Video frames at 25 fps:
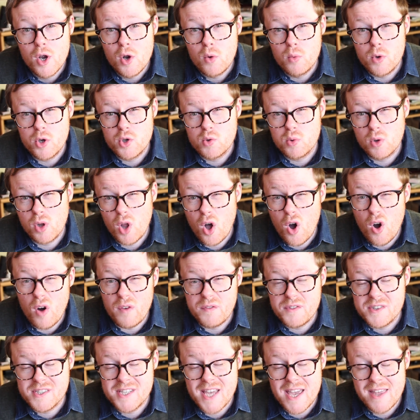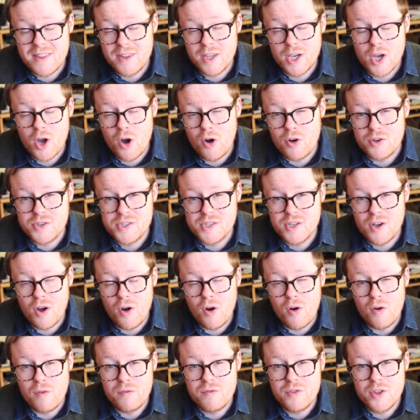which will offset the cost
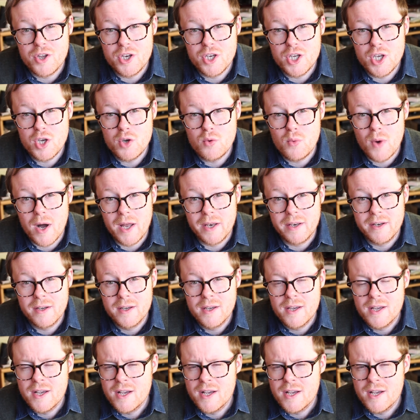of the new one.